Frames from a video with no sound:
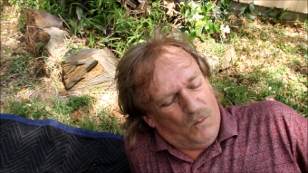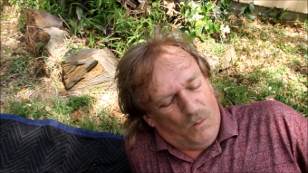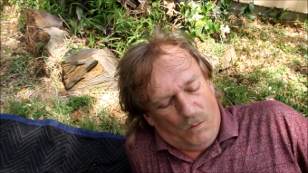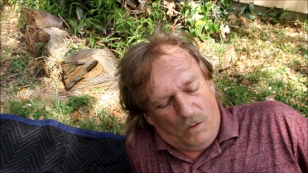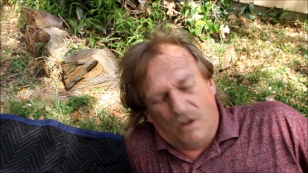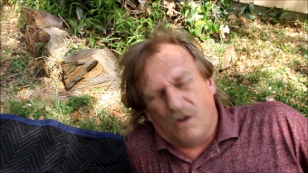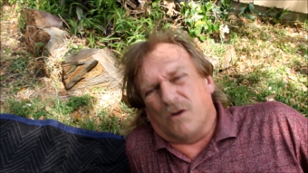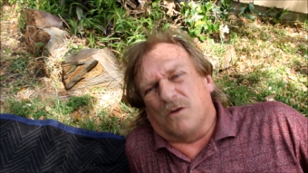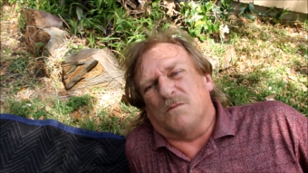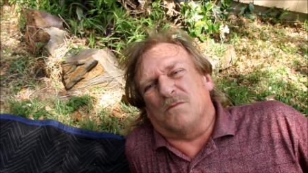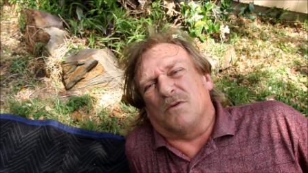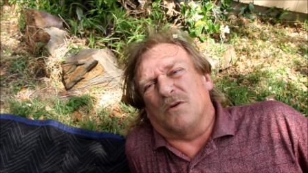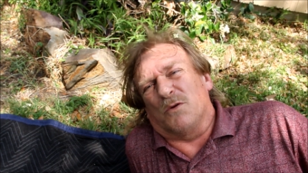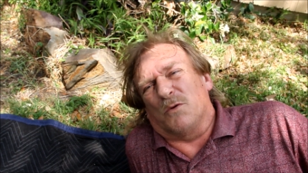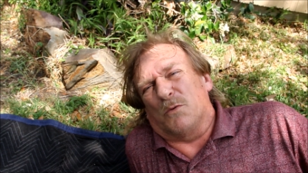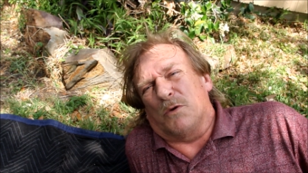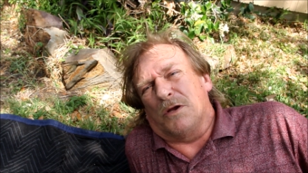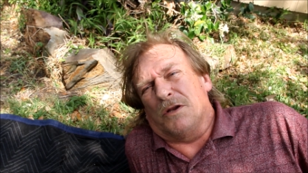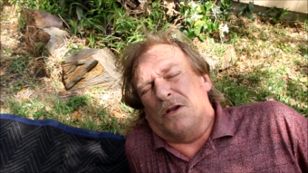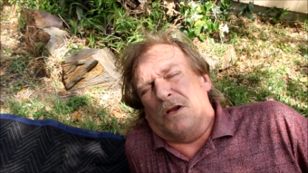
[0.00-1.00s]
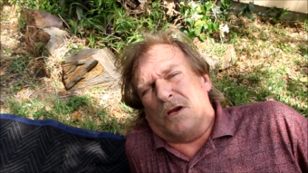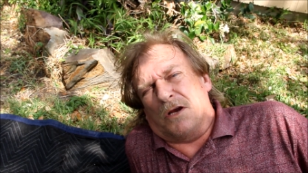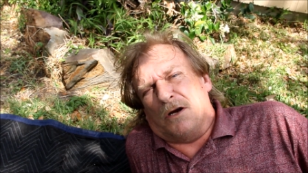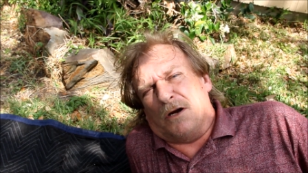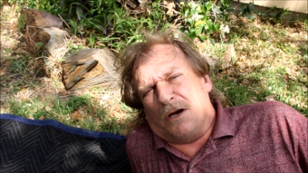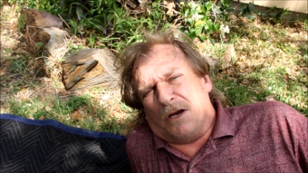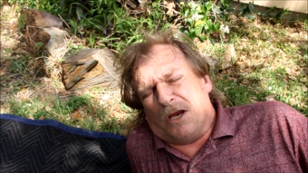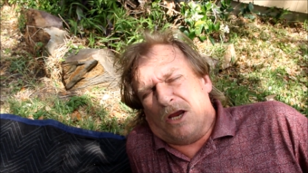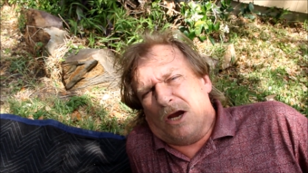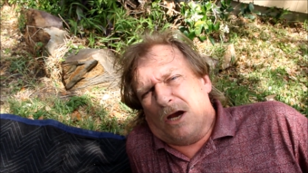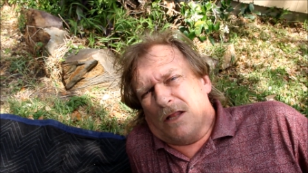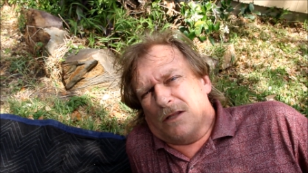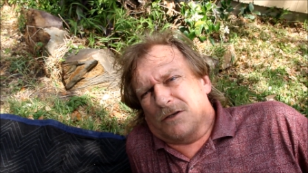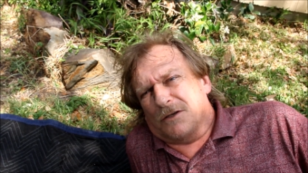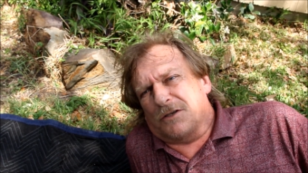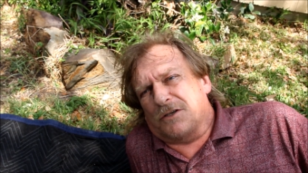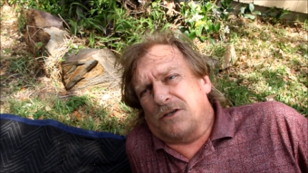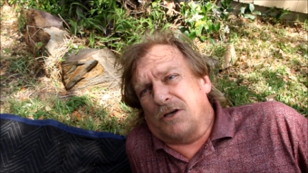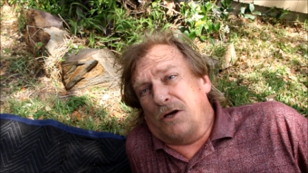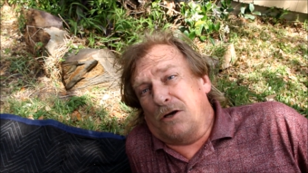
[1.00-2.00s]
Welcome to the Redneck
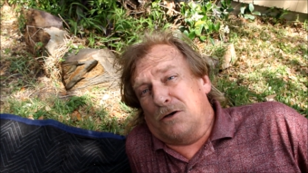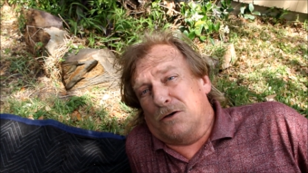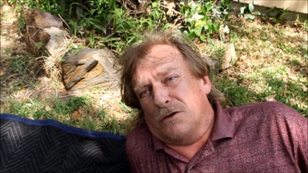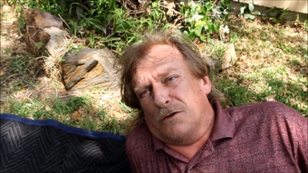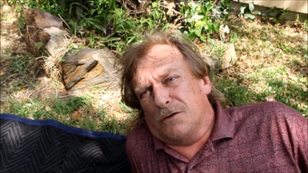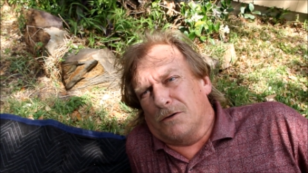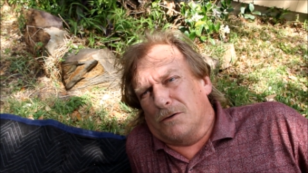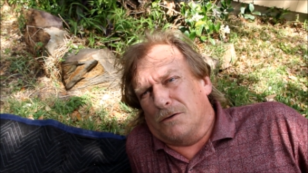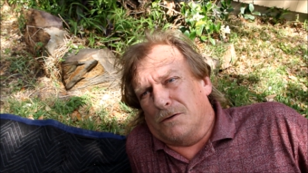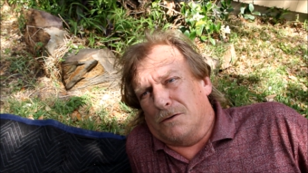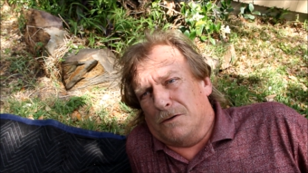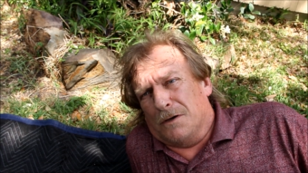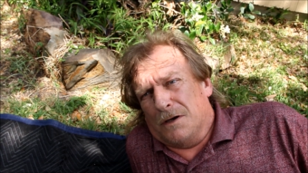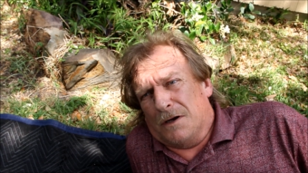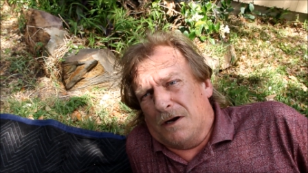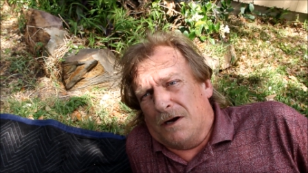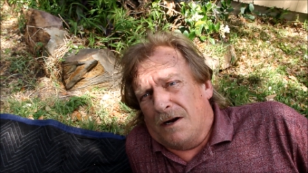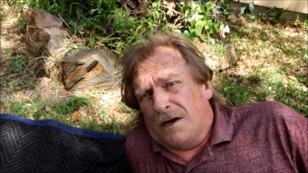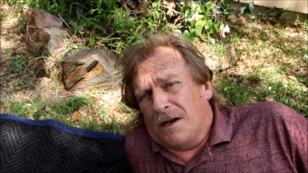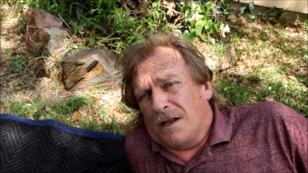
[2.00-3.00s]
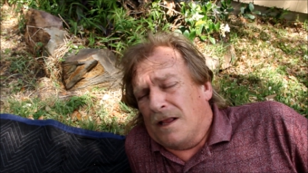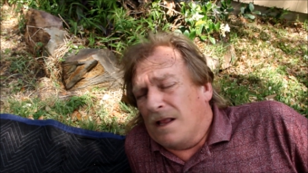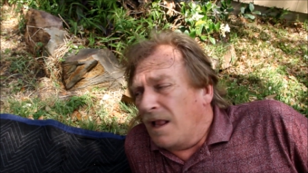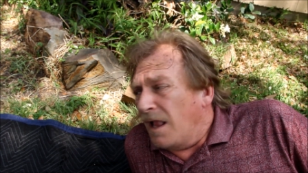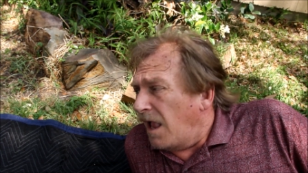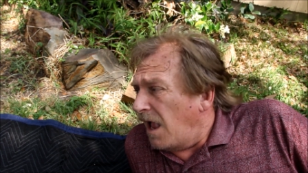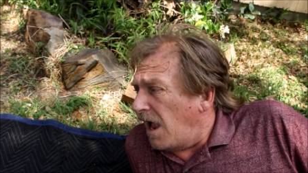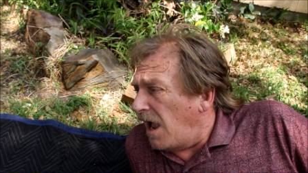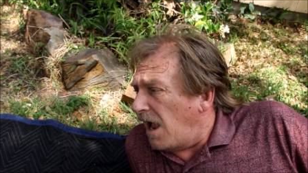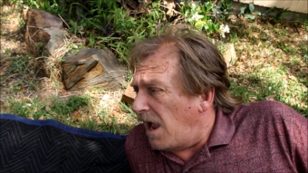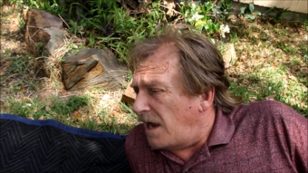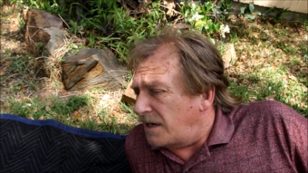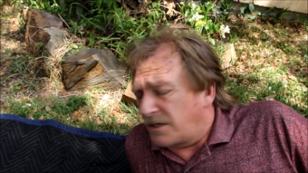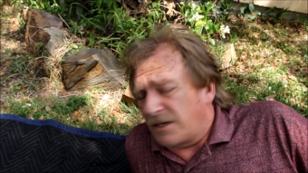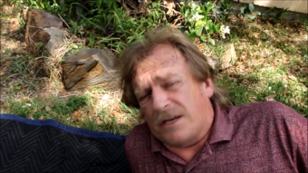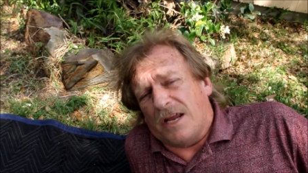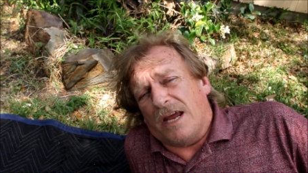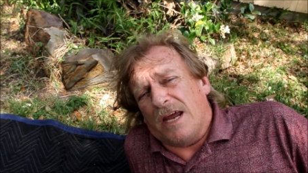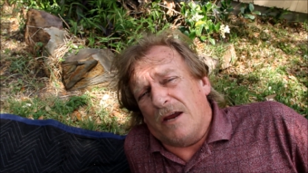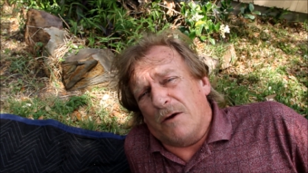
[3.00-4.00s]
Archaeologist Show. Uh,
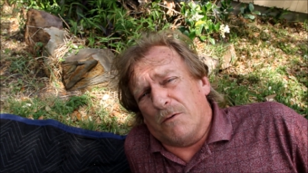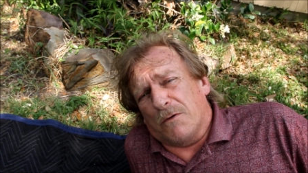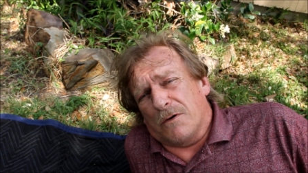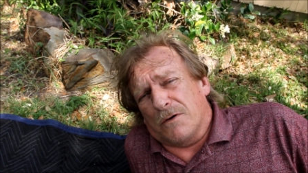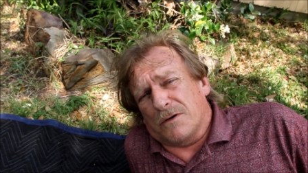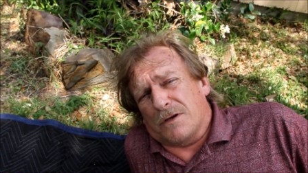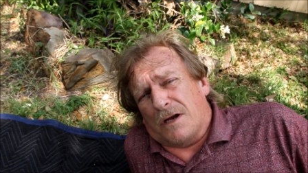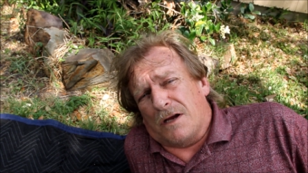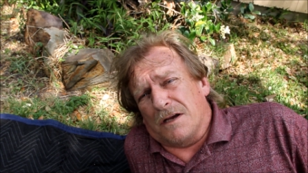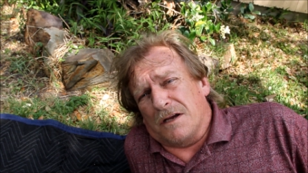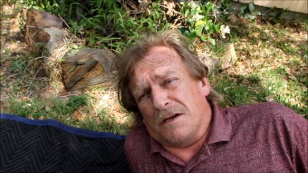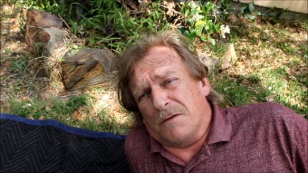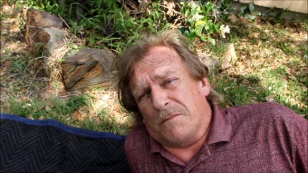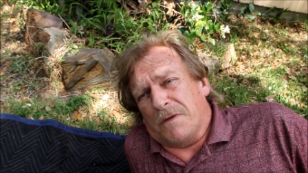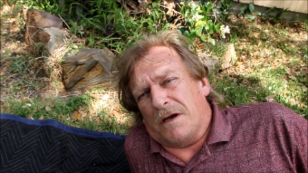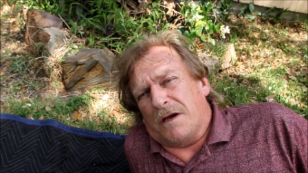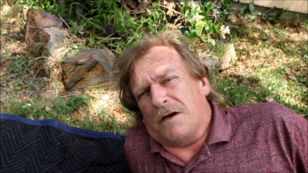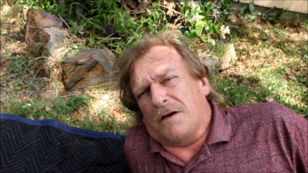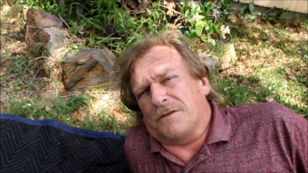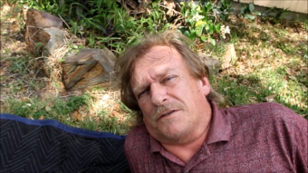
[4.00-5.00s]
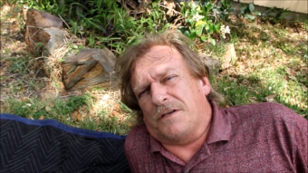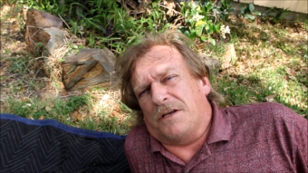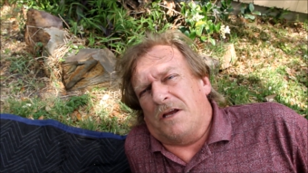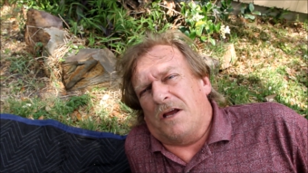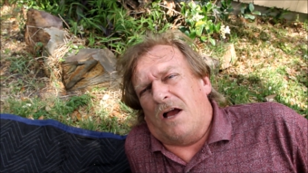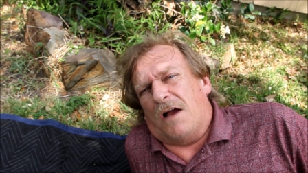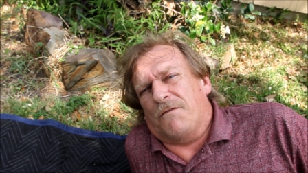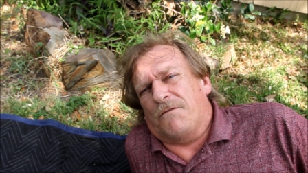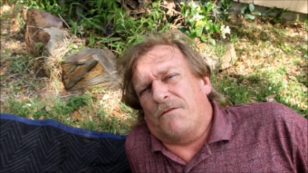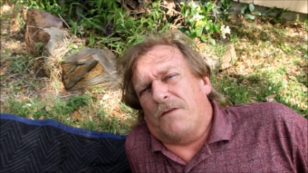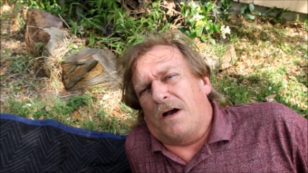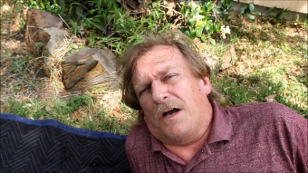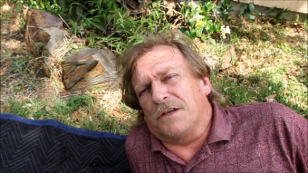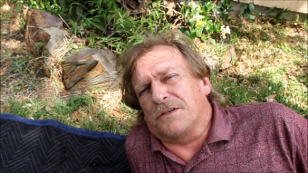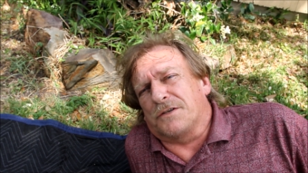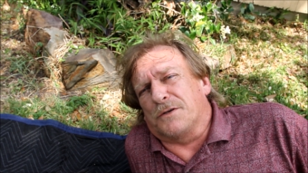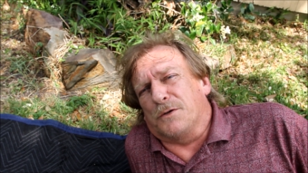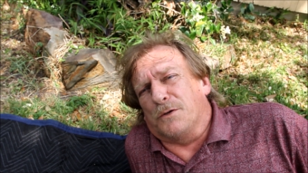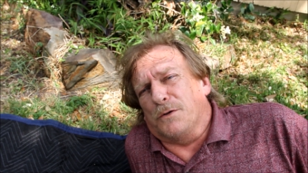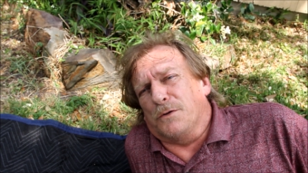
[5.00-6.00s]
today we're talking about
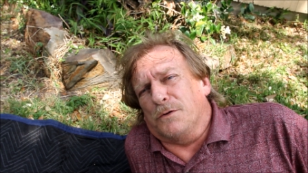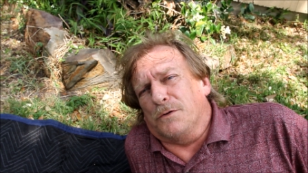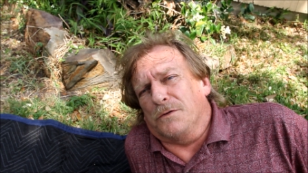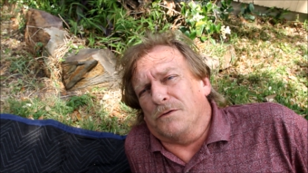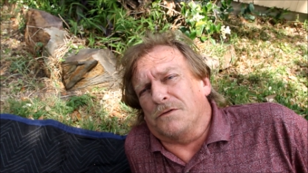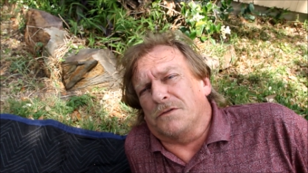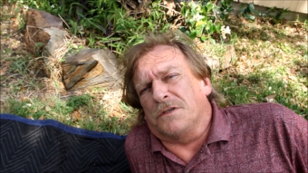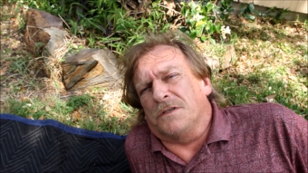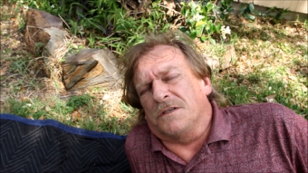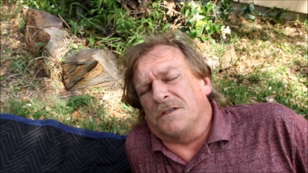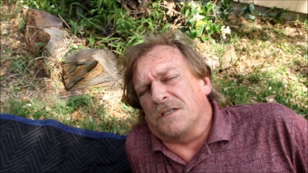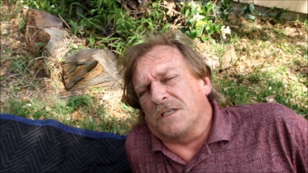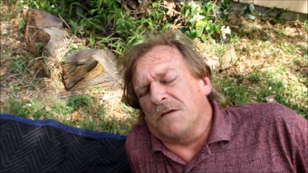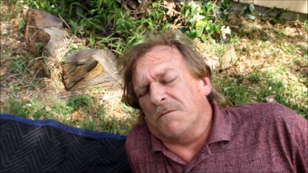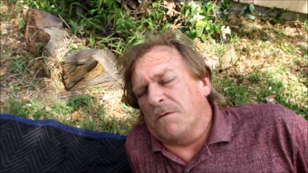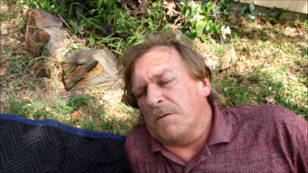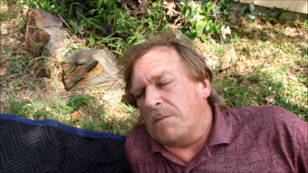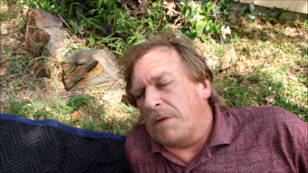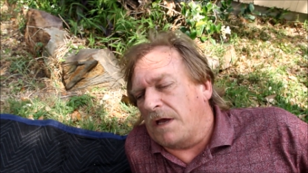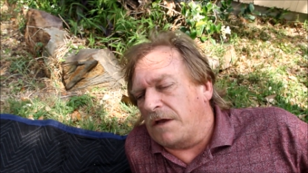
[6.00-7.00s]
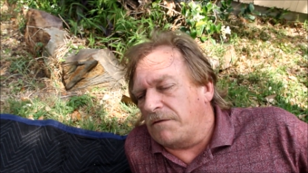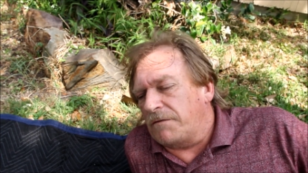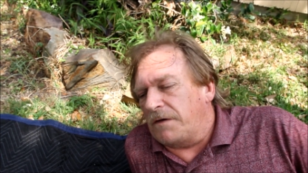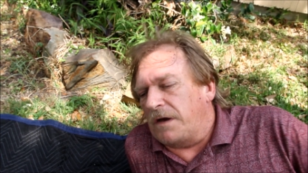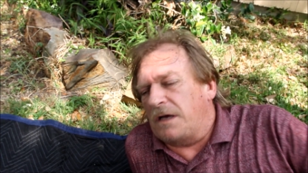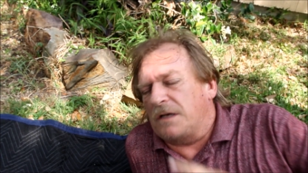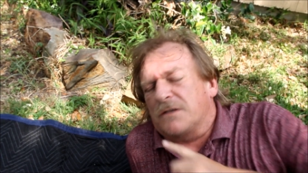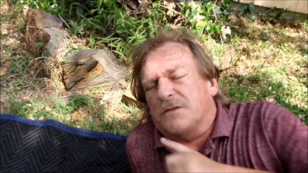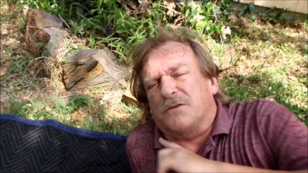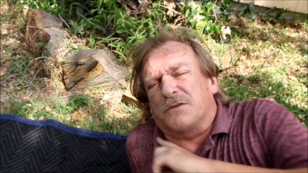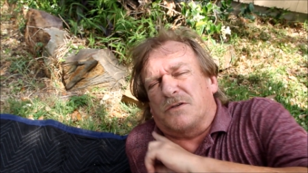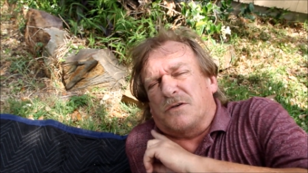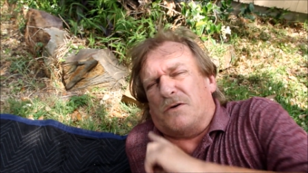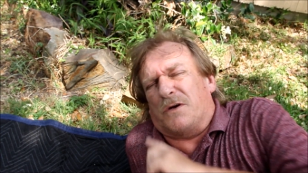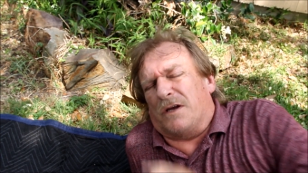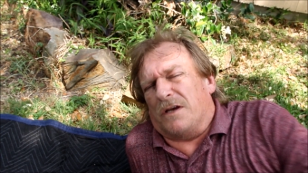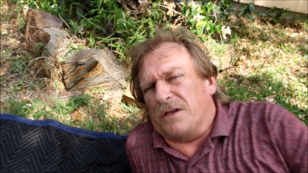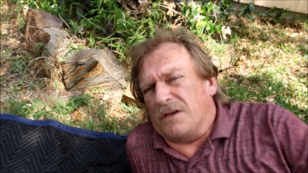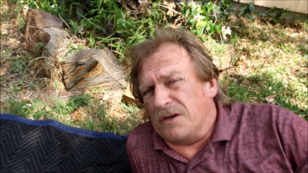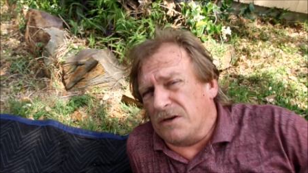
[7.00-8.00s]
fossils, and some of my fossils
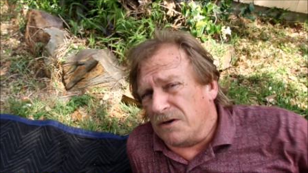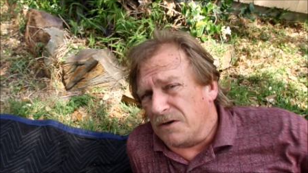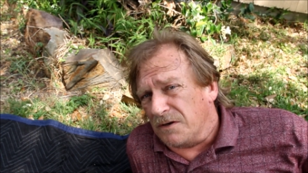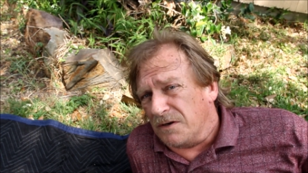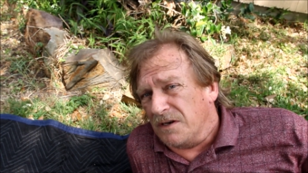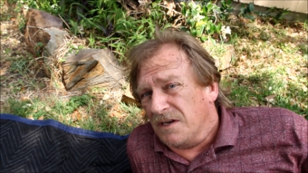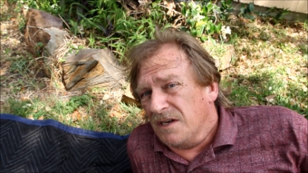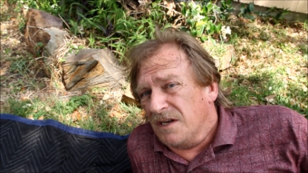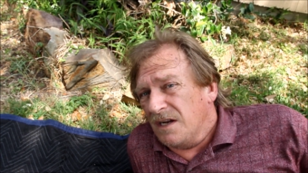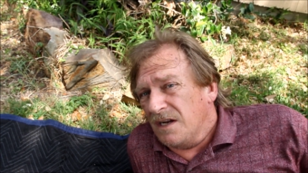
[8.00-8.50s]
are out here.